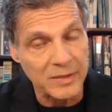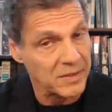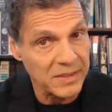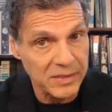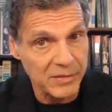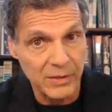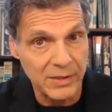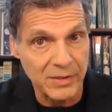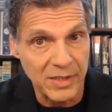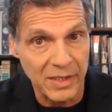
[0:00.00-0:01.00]
So these are all
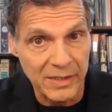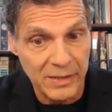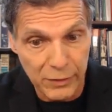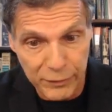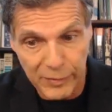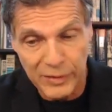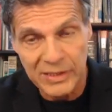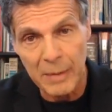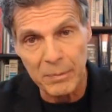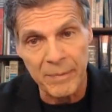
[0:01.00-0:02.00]
good signs. So for
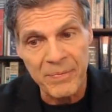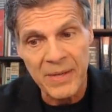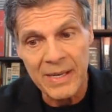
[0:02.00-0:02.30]
example,